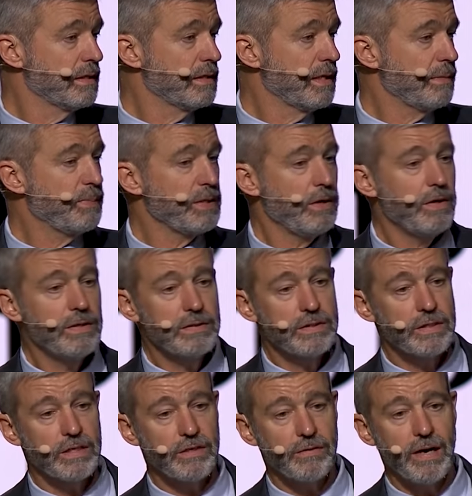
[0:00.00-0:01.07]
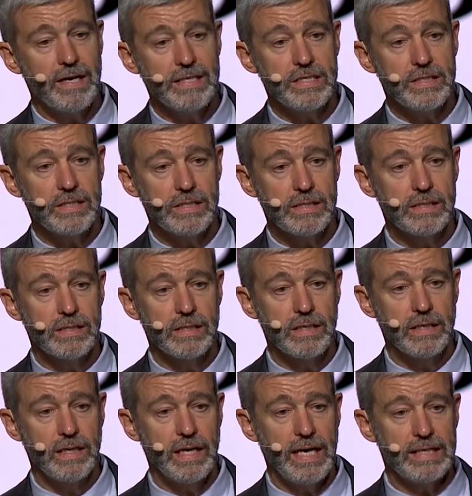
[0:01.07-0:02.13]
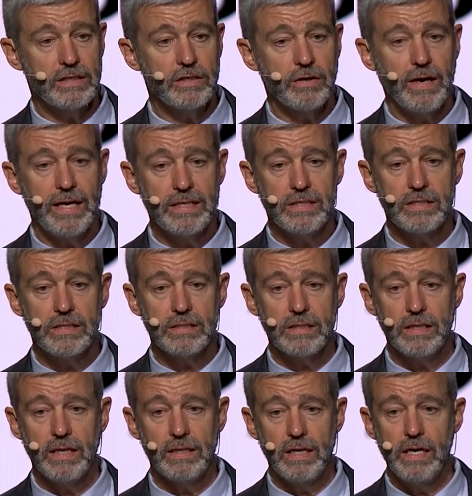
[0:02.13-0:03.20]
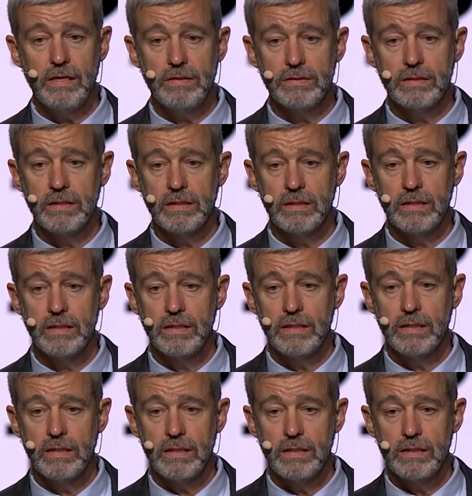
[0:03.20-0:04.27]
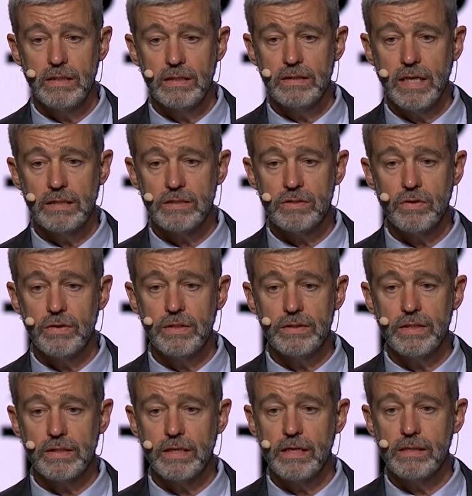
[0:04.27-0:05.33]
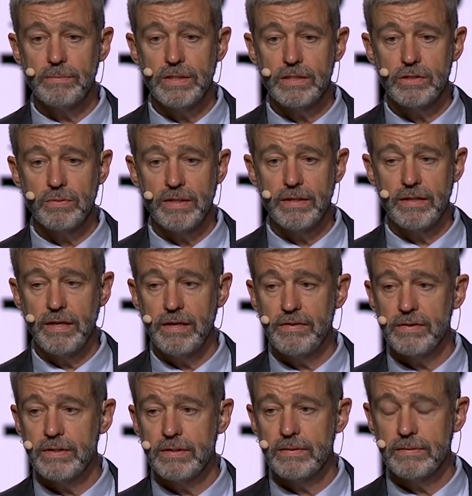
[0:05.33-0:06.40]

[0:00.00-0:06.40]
They belong to Christ and Christ alone. They'll not soil their garments with another.